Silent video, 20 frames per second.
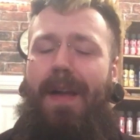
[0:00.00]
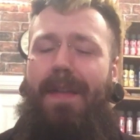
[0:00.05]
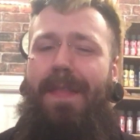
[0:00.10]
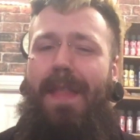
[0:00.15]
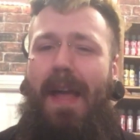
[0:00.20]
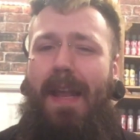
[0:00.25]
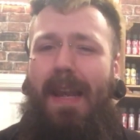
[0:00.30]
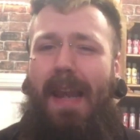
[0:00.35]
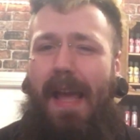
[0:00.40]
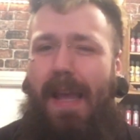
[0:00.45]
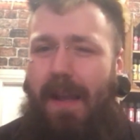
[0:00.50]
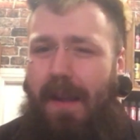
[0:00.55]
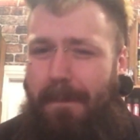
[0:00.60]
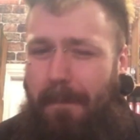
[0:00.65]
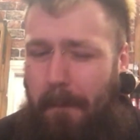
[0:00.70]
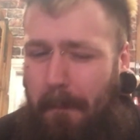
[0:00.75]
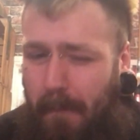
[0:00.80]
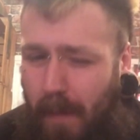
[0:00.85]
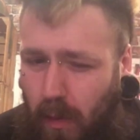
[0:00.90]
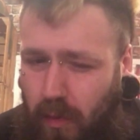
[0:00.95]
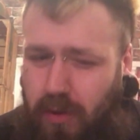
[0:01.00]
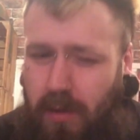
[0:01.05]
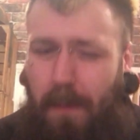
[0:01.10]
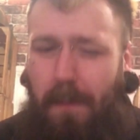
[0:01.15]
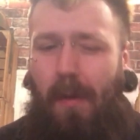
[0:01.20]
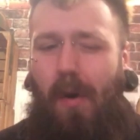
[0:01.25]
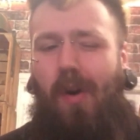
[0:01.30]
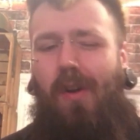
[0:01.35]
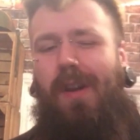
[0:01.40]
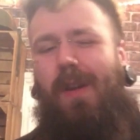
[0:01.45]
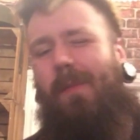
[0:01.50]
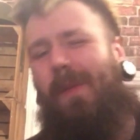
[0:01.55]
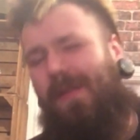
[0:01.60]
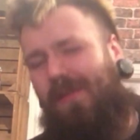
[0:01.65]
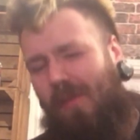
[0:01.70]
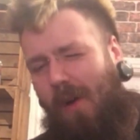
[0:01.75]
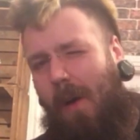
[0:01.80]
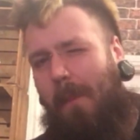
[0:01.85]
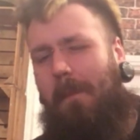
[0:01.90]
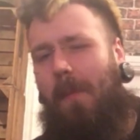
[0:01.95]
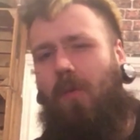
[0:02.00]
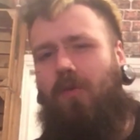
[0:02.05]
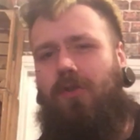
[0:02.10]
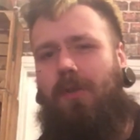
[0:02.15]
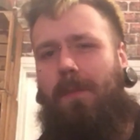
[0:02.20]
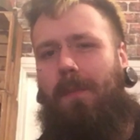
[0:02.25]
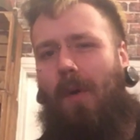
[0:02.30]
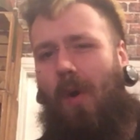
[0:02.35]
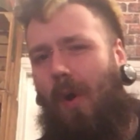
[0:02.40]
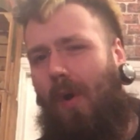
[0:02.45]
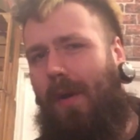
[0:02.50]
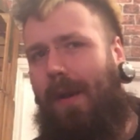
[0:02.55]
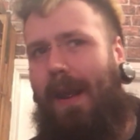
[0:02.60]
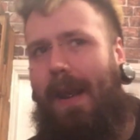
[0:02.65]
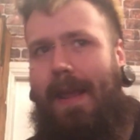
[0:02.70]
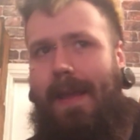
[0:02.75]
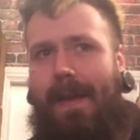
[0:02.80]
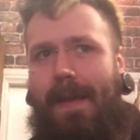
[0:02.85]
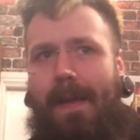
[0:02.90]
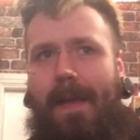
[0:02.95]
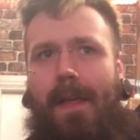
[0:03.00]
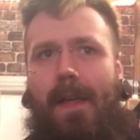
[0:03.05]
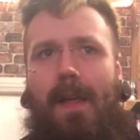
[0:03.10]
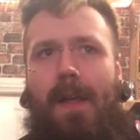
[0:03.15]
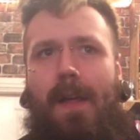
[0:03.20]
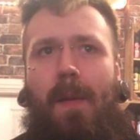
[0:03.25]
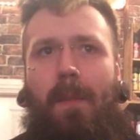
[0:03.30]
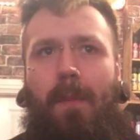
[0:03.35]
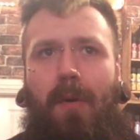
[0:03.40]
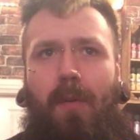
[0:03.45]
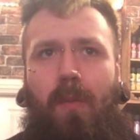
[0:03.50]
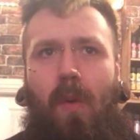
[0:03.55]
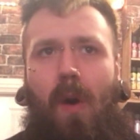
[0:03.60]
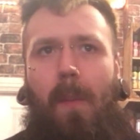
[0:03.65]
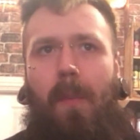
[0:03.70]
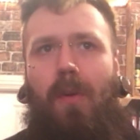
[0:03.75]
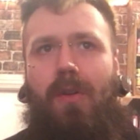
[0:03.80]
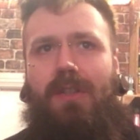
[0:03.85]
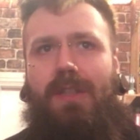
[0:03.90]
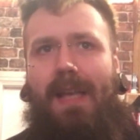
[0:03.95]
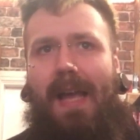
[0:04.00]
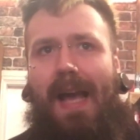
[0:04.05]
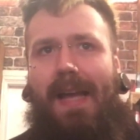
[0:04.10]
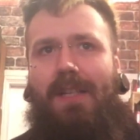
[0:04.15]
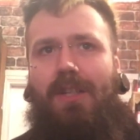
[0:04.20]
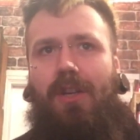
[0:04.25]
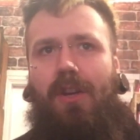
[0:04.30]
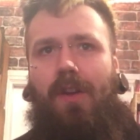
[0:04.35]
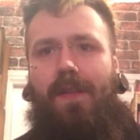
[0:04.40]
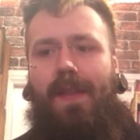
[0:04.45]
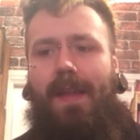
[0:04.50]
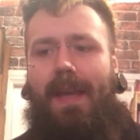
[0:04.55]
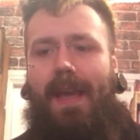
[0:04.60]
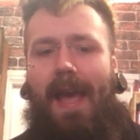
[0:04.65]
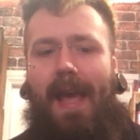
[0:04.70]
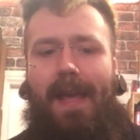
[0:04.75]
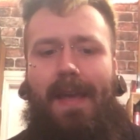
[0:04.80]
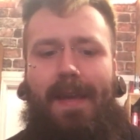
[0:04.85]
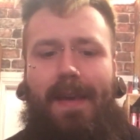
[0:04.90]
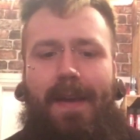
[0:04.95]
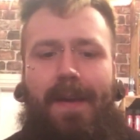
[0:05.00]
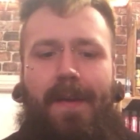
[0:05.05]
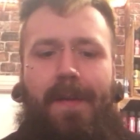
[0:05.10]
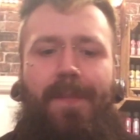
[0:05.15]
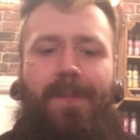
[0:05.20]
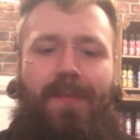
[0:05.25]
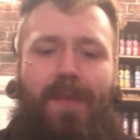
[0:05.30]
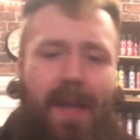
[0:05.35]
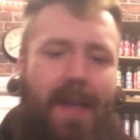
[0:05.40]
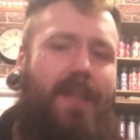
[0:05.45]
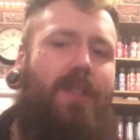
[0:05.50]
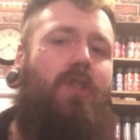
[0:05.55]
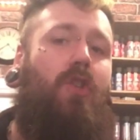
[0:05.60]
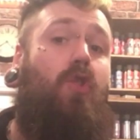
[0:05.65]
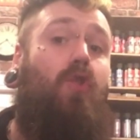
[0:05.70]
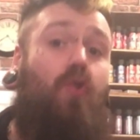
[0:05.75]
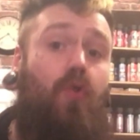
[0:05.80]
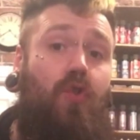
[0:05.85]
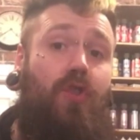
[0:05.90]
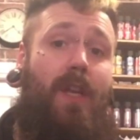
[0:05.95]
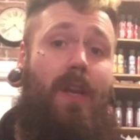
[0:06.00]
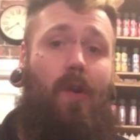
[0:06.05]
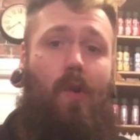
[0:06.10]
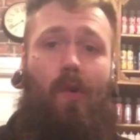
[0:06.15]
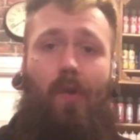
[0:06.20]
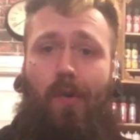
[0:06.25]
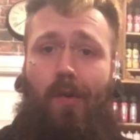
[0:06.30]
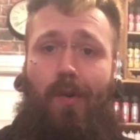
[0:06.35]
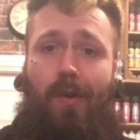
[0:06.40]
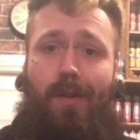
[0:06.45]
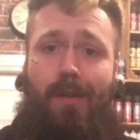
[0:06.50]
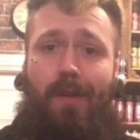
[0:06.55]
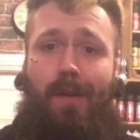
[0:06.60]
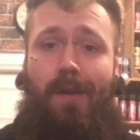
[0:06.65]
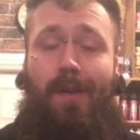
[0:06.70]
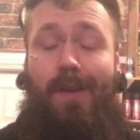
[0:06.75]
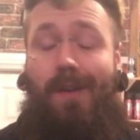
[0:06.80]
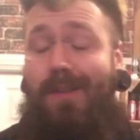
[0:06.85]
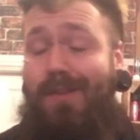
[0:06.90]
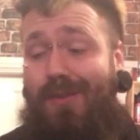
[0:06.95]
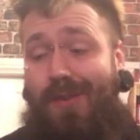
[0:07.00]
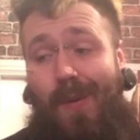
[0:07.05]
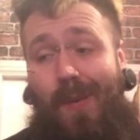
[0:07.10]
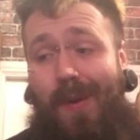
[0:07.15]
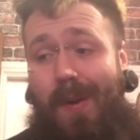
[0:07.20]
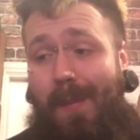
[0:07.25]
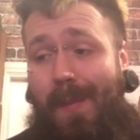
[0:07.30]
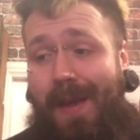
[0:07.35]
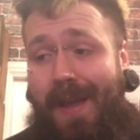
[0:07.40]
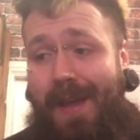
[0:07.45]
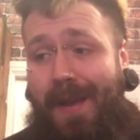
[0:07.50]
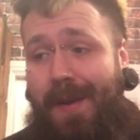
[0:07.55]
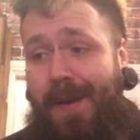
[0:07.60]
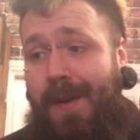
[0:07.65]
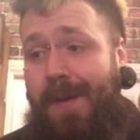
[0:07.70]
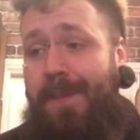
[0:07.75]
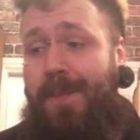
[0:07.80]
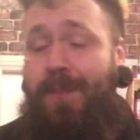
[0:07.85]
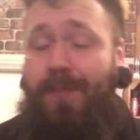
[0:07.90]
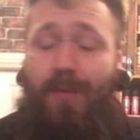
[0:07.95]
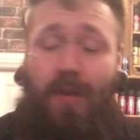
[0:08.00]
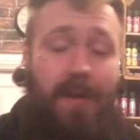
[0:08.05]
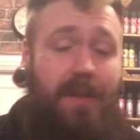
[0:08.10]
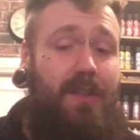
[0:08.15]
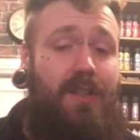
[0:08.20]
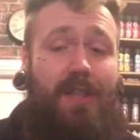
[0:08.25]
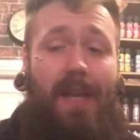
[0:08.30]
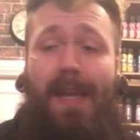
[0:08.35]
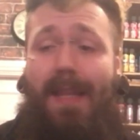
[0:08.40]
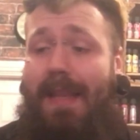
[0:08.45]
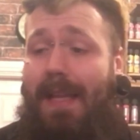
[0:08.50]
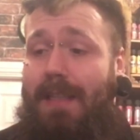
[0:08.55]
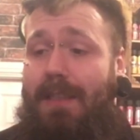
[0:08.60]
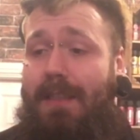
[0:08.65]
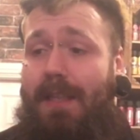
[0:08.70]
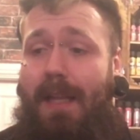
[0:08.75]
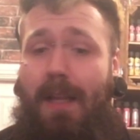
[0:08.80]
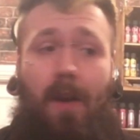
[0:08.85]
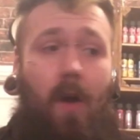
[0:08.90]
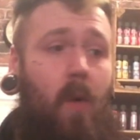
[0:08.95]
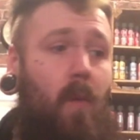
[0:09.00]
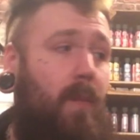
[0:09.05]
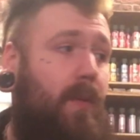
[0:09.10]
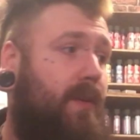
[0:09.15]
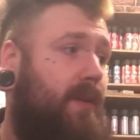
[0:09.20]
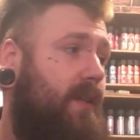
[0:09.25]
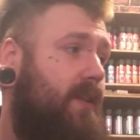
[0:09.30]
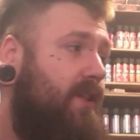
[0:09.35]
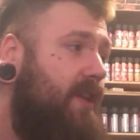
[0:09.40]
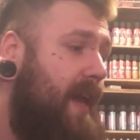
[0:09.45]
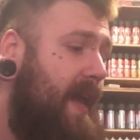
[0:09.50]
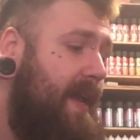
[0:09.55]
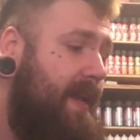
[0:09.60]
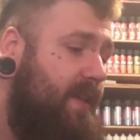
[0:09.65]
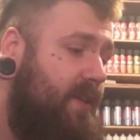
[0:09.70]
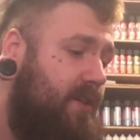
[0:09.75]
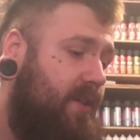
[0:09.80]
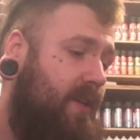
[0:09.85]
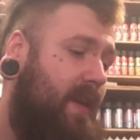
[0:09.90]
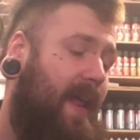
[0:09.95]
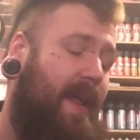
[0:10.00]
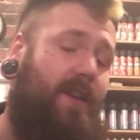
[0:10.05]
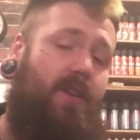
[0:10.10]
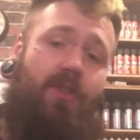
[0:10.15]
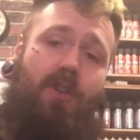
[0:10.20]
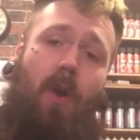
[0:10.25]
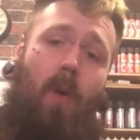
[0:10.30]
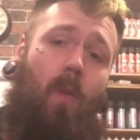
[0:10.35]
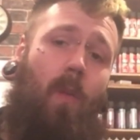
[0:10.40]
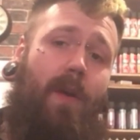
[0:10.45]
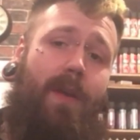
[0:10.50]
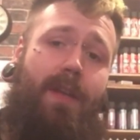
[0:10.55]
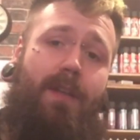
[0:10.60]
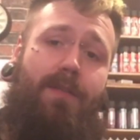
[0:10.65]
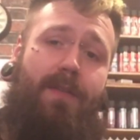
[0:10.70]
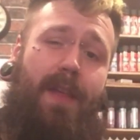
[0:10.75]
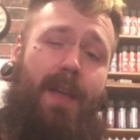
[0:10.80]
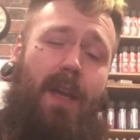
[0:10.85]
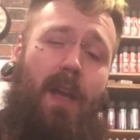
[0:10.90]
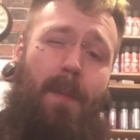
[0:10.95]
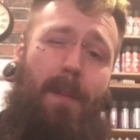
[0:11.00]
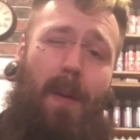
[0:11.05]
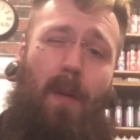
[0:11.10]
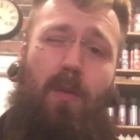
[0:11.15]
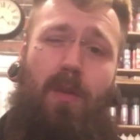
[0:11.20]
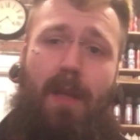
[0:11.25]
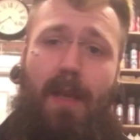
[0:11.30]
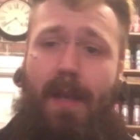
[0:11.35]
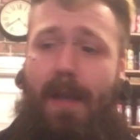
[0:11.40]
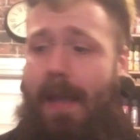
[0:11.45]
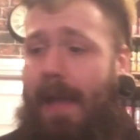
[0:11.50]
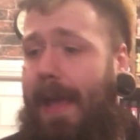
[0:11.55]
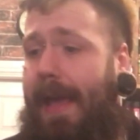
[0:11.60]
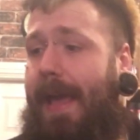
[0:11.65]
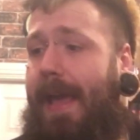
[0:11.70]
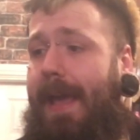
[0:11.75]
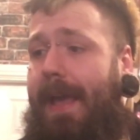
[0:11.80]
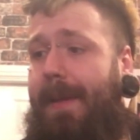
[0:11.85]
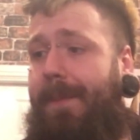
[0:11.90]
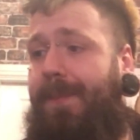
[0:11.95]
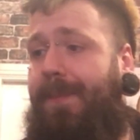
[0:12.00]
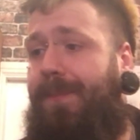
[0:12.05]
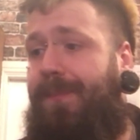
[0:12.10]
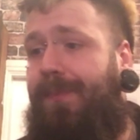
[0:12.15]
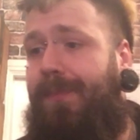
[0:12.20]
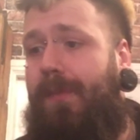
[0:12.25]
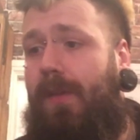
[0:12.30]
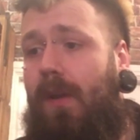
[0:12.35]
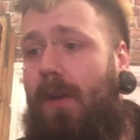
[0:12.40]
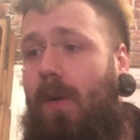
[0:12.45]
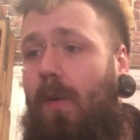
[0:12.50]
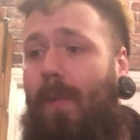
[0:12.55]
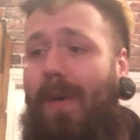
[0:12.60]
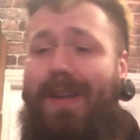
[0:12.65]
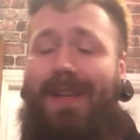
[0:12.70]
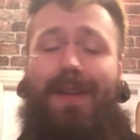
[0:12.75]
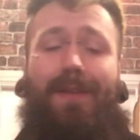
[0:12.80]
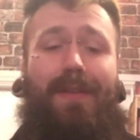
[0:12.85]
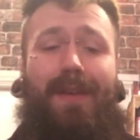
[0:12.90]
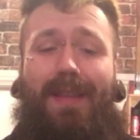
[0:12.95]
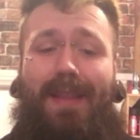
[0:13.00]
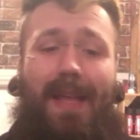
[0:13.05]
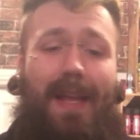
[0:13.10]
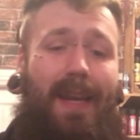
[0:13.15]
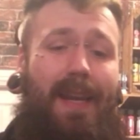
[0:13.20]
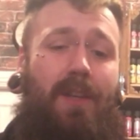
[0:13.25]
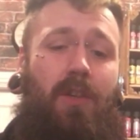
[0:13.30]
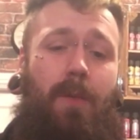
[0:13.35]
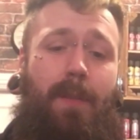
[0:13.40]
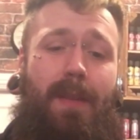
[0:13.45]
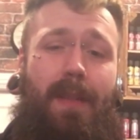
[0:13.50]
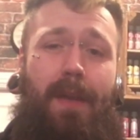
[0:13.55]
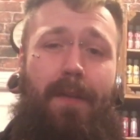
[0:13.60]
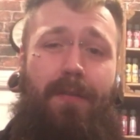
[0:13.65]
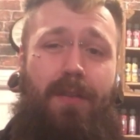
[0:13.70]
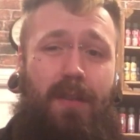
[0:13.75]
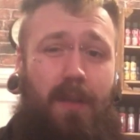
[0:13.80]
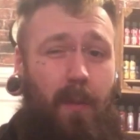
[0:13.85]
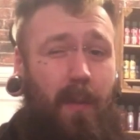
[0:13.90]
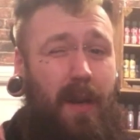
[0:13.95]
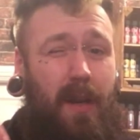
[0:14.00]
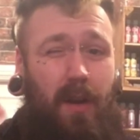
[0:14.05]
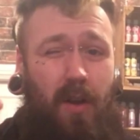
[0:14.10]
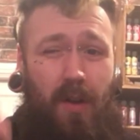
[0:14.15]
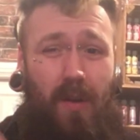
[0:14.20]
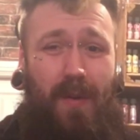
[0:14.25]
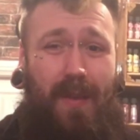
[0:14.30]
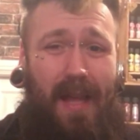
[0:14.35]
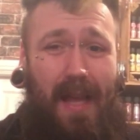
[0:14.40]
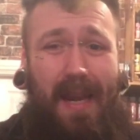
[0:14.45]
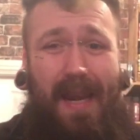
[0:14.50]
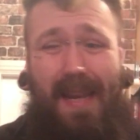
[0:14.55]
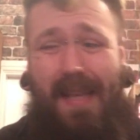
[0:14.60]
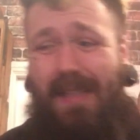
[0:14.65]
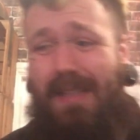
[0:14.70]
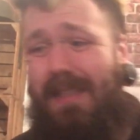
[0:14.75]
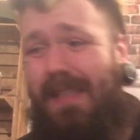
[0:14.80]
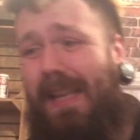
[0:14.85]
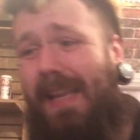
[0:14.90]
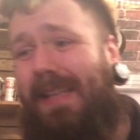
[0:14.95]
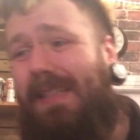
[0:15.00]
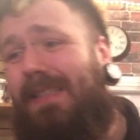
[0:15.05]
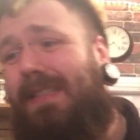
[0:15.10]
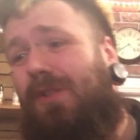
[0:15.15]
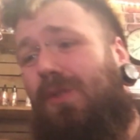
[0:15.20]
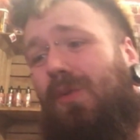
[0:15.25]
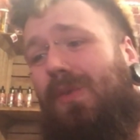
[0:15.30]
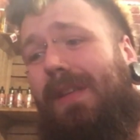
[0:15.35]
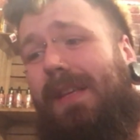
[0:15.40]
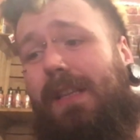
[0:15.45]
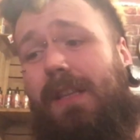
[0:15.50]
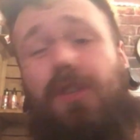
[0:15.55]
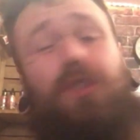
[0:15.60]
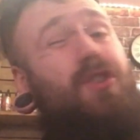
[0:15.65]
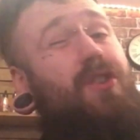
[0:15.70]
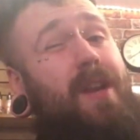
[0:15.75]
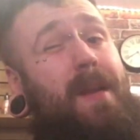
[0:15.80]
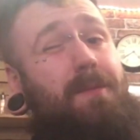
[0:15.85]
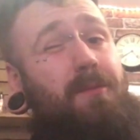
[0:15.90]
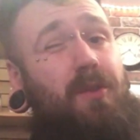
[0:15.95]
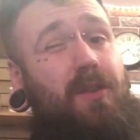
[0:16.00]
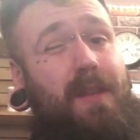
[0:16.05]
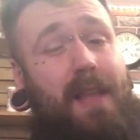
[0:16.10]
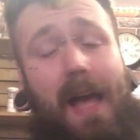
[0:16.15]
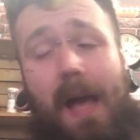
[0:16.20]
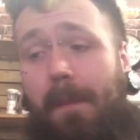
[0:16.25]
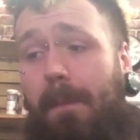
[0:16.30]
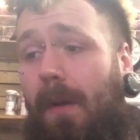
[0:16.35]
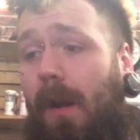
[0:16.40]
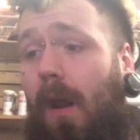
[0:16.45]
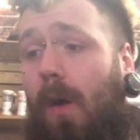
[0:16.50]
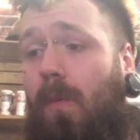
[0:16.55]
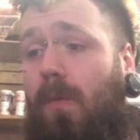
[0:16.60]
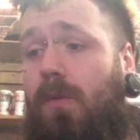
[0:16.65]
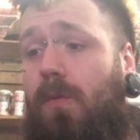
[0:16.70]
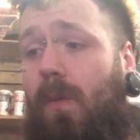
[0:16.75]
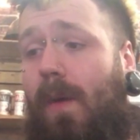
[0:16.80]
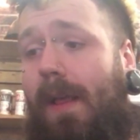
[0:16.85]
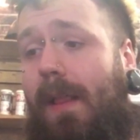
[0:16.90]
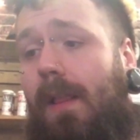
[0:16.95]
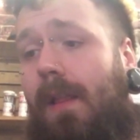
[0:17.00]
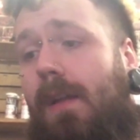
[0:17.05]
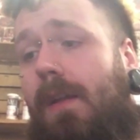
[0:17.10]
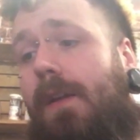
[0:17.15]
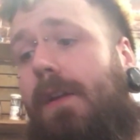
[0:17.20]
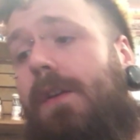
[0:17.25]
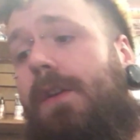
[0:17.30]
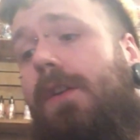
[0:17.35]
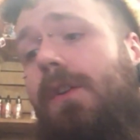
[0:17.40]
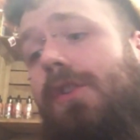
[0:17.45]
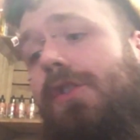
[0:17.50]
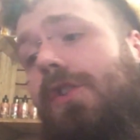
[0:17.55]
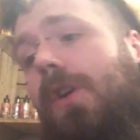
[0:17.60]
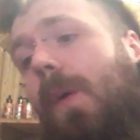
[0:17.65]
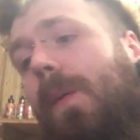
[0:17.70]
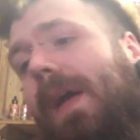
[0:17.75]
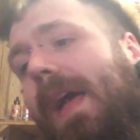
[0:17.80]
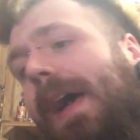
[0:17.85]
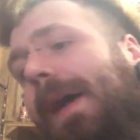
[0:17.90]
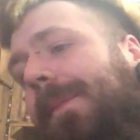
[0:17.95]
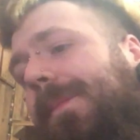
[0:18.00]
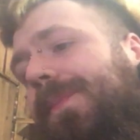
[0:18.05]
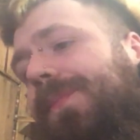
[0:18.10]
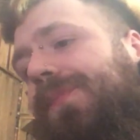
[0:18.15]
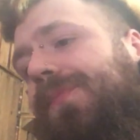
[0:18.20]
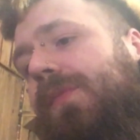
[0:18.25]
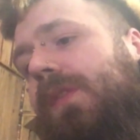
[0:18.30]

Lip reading: And then like most importantly, well not most importantly, but what puts the icing on the cake is, does it look good? Do you know what I mean? I'm going to say that's still open to change. Let us know what you think about it. Whether you think that list should be different, I will include that list into the description down below as well. So yeah,